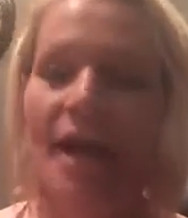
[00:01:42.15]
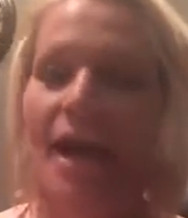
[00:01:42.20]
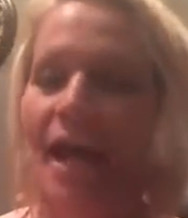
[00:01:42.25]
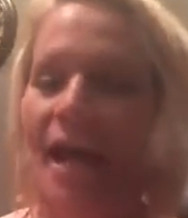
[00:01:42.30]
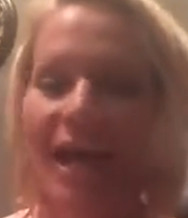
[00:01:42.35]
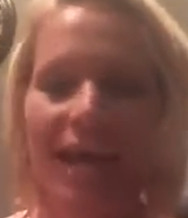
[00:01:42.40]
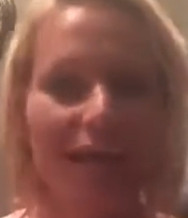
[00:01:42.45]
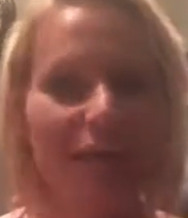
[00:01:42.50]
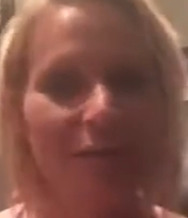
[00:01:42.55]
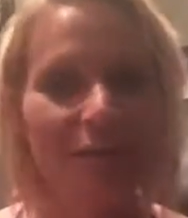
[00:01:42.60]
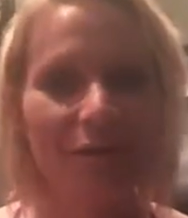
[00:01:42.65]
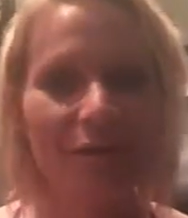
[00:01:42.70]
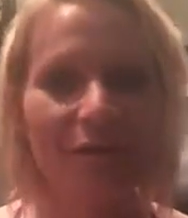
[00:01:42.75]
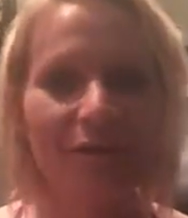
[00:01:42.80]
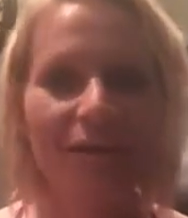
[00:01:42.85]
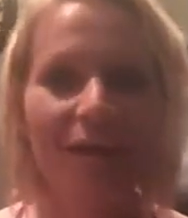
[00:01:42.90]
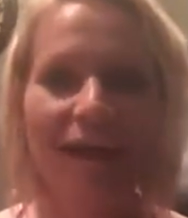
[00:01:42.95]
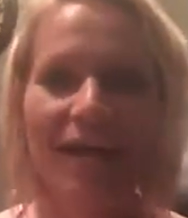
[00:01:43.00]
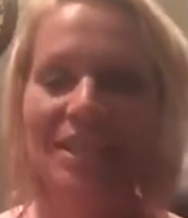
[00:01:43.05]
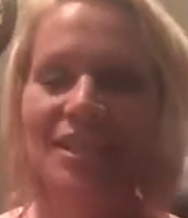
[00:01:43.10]
Hey
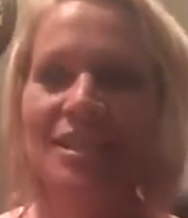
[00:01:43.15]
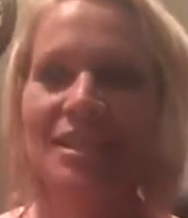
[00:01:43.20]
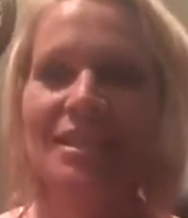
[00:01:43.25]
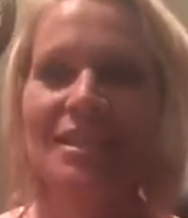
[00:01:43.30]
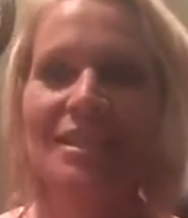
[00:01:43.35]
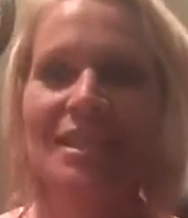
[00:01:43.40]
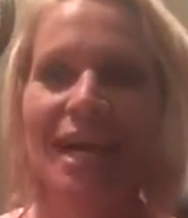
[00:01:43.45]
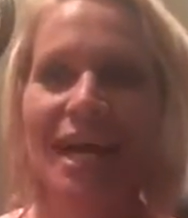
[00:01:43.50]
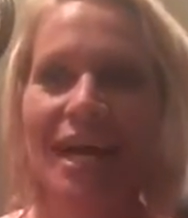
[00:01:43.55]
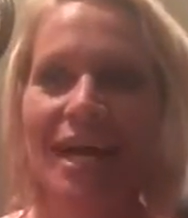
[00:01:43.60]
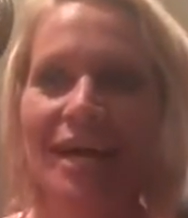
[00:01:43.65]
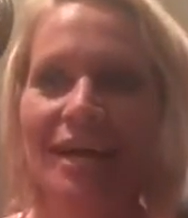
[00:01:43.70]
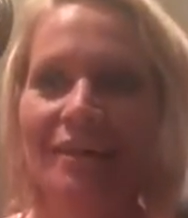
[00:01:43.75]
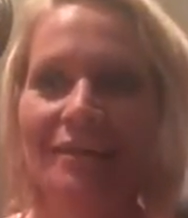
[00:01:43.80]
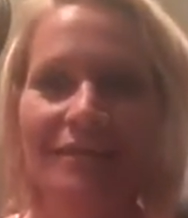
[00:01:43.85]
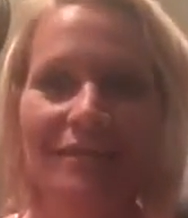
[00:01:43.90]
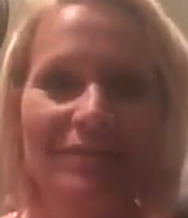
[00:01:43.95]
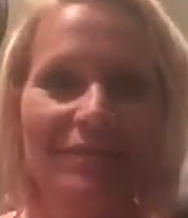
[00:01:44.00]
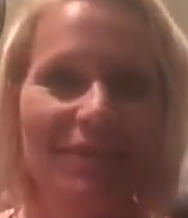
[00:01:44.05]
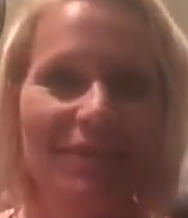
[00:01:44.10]
girl, I just, uh,
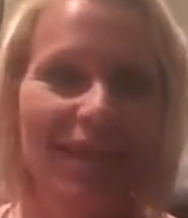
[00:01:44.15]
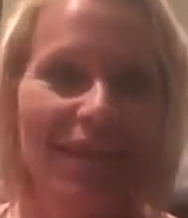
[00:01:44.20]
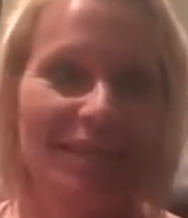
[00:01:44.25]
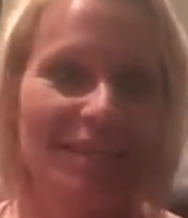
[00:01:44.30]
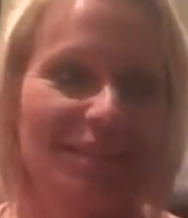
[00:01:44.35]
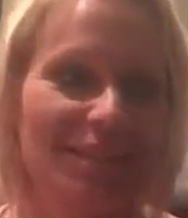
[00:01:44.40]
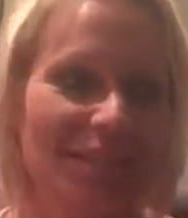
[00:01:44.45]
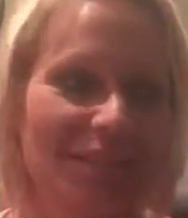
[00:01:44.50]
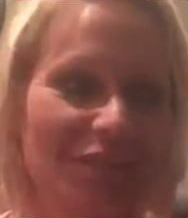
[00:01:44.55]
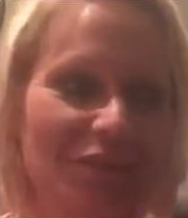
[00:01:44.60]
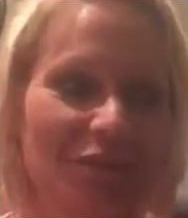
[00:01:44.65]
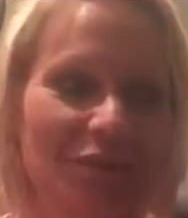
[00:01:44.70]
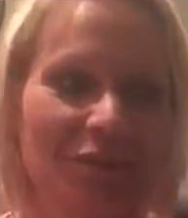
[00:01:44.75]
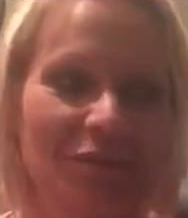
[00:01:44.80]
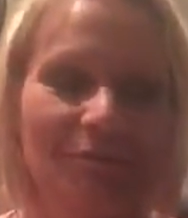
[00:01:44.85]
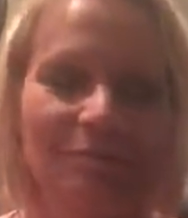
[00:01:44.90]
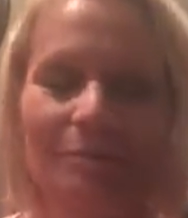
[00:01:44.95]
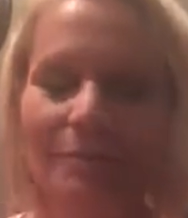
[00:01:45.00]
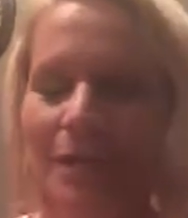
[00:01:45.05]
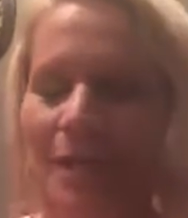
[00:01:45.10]
I seen
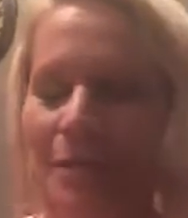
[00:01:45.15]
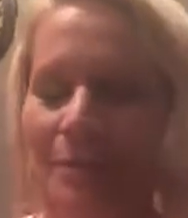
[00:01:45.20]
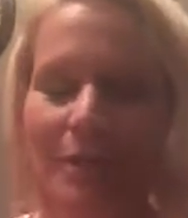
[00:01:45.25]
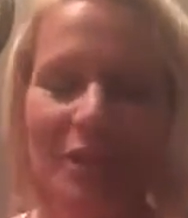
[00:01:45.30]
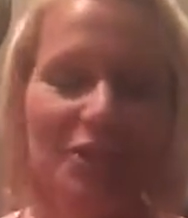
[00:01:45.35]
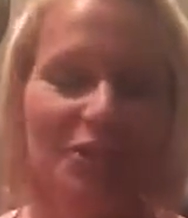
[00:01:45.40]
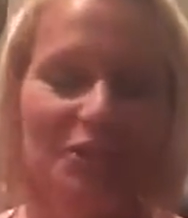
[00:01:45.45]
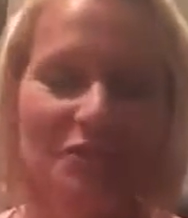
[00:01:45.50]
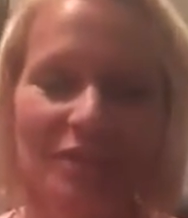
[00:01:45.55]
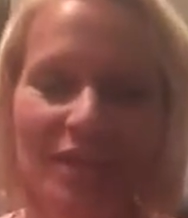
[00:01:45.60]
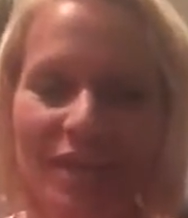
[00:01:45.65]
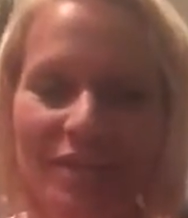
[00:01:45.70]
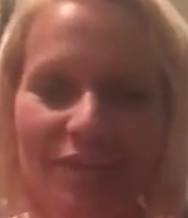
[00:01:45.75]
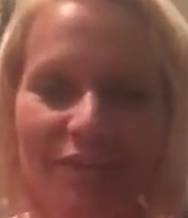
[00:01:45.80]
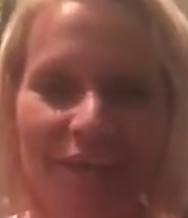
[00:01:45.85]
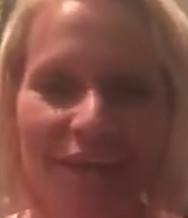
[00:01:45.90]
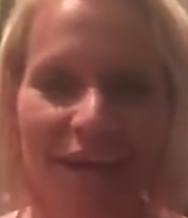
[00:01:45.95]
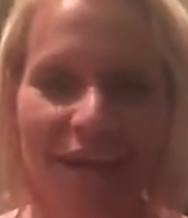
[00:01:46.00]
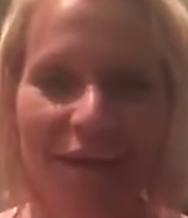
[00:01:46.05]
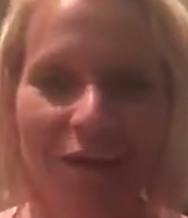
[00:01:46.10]
your picture the
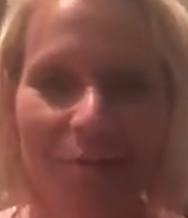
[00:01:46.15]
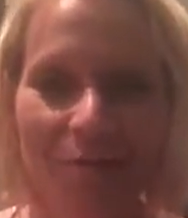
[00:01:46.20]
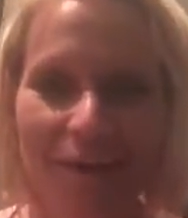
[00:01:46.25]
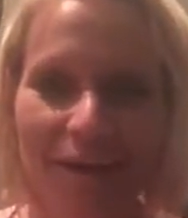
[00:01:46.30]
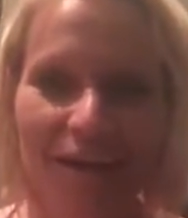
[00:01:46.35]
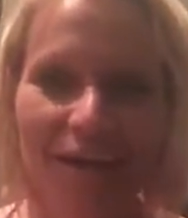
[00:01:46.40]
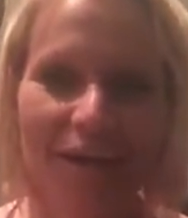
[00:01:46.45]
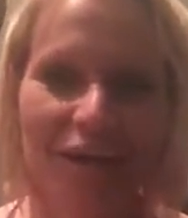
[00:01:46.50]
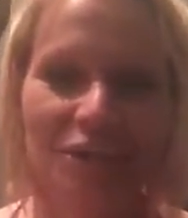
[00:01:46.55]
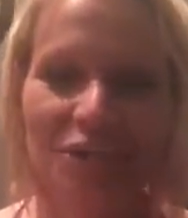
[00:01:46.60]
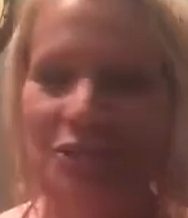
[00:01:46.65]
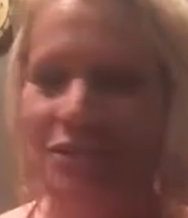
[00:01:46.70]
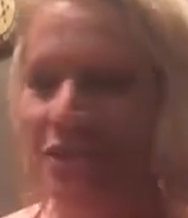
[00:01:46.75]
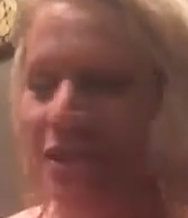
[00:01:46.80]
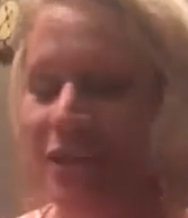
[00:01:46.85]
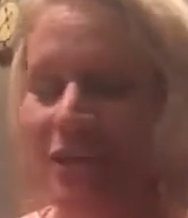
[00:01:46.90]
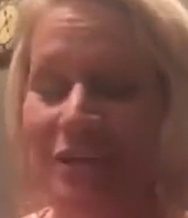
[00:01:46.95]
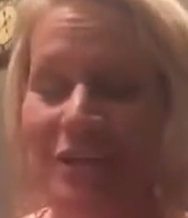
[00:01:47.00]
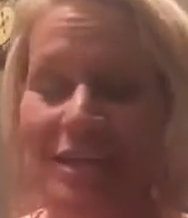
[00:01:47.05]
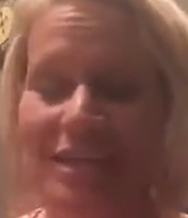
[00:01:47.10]
other day. Oh my gosh, your
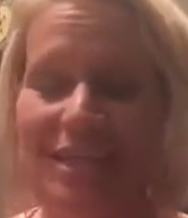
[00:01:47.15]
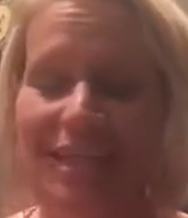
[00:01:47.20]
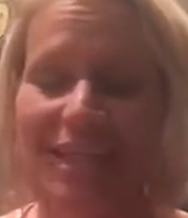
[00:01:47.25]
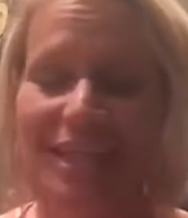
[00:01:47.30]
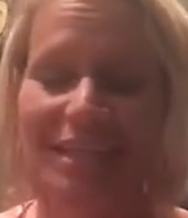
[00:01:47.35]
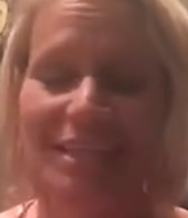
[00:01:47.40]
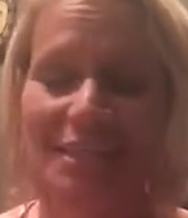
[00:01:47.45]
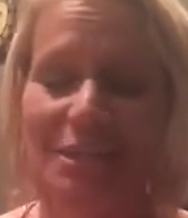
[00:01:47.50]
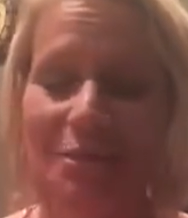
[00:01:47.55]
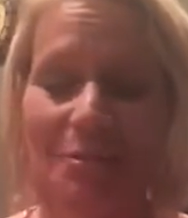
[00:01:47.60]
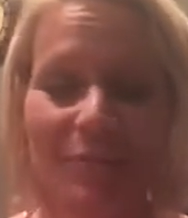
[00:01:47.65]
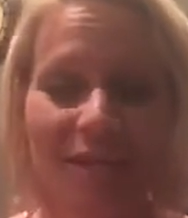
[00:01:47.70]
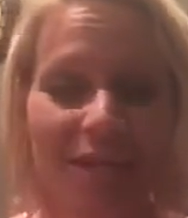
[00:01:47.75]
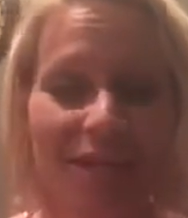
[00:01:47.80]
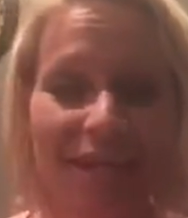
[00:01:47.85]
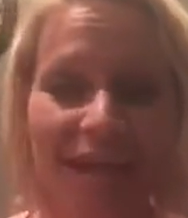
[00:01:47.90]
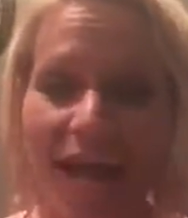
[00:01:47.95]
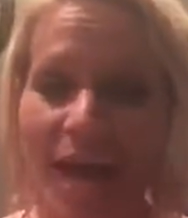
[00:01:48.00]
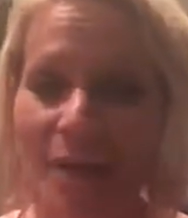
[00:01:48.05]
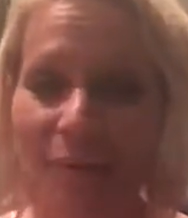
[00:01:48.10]
daughter is getting so
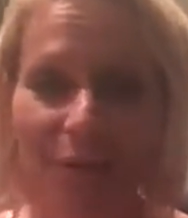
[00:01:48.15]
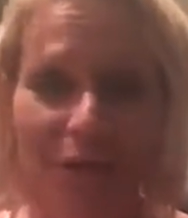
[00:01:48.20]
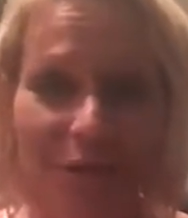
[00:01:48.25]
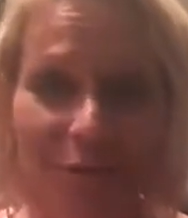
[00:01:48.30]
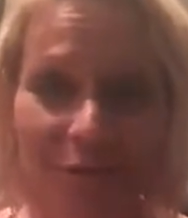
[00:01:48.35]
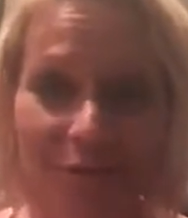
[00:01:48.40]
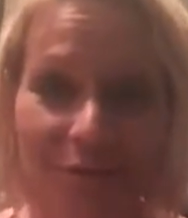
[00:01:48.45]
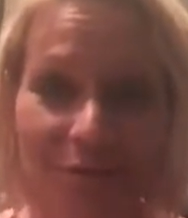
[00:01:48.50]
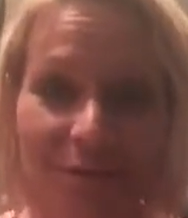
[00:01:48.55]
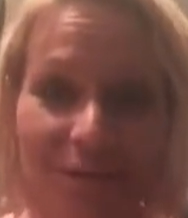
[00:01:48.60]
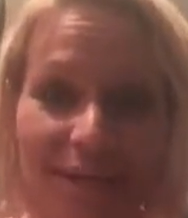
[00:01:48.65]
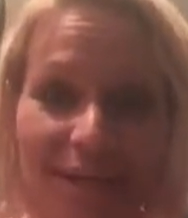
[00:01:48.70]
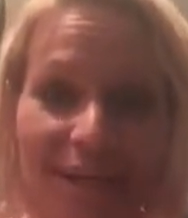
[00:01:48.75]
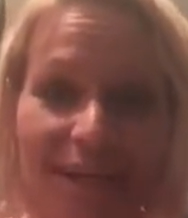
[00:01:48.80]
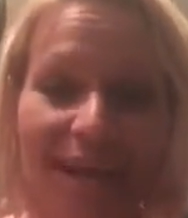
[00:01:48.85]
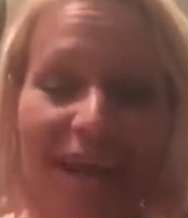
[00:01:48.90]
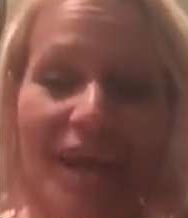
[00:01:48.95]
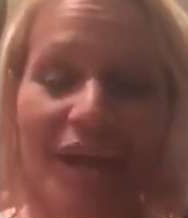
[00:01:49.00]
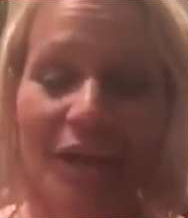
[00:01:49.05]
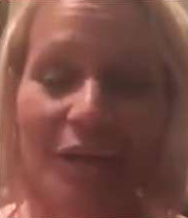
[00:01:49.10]
big. How are you
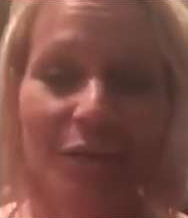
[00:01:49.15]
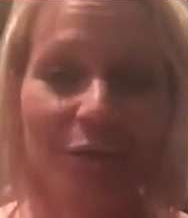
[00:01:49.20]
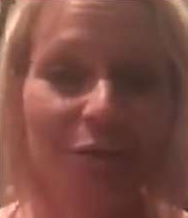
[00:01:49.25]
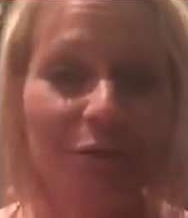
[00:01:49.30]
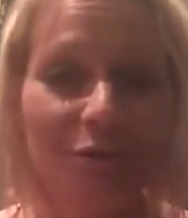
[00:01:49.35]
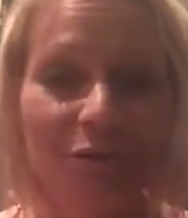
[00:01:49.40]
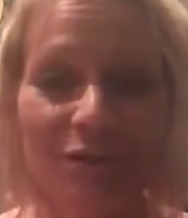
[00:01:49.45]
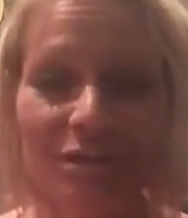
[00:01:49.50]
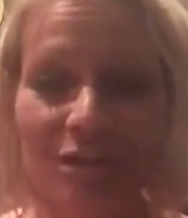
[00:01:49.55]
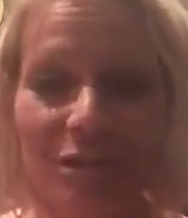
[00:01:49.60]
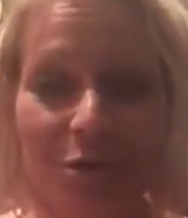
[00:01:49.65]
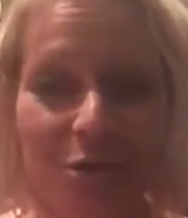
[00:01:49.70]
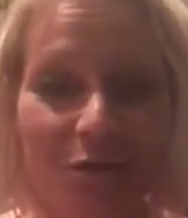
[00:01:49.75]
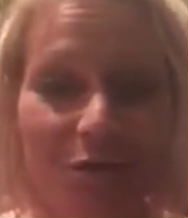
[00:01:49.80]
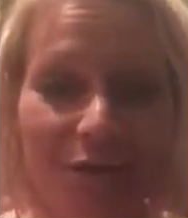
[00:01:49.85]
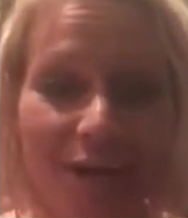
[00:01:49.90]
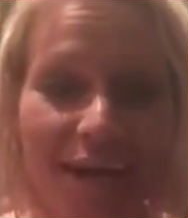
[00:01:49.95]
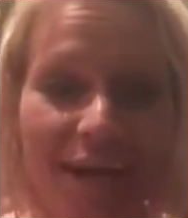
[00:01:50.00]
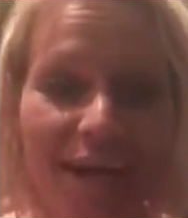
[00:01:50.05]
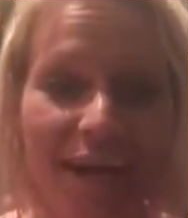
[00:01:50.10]
doing? You look so
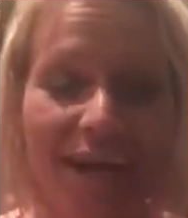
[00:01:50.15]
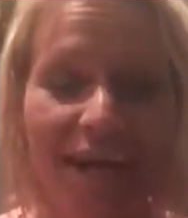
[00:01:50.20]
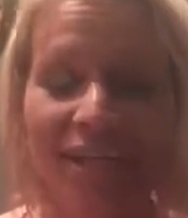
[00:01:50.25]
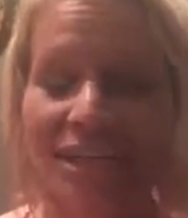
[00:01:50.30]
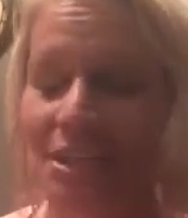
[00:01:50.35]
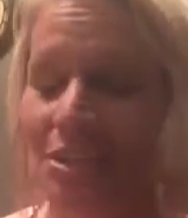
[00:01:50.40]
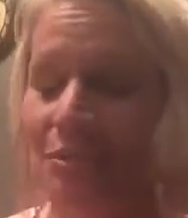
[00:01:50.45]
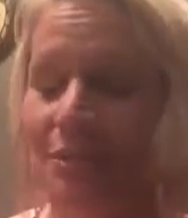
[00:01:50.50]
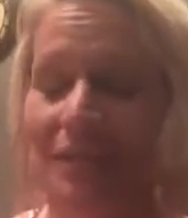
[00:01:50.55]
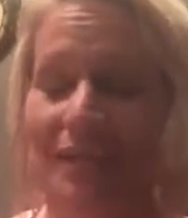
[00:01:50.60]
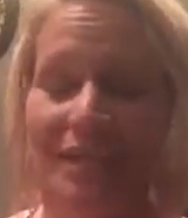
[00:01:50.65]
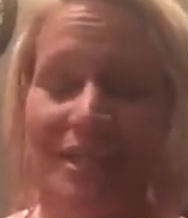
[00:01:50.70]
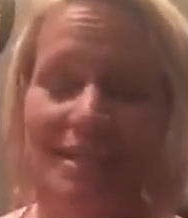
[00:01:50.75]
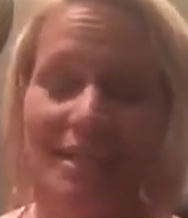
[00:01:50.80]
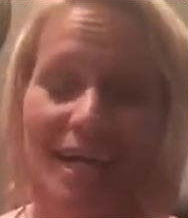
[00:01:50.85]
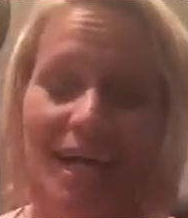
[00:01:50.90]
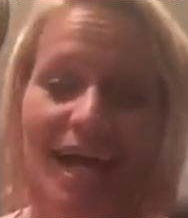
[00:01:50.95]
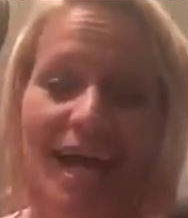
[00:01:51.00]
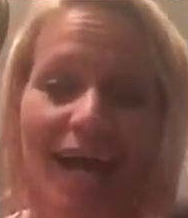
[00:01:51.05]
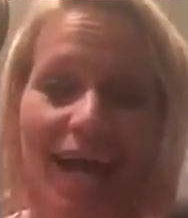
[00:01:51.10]
great. I just wanted to
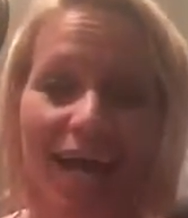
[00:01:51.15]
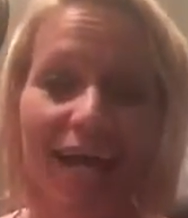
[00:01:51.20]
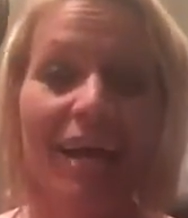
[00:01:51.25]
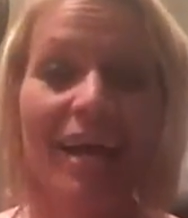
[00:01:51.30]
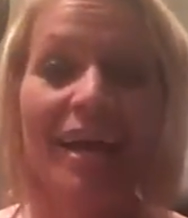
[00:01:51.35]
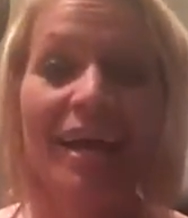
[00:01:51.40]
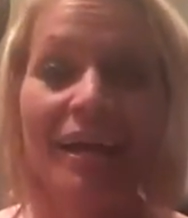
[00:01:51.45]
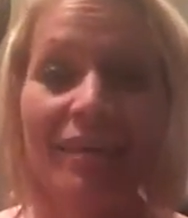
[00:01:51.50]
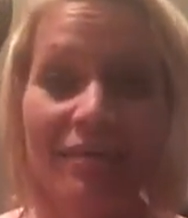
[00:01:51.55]
say hi.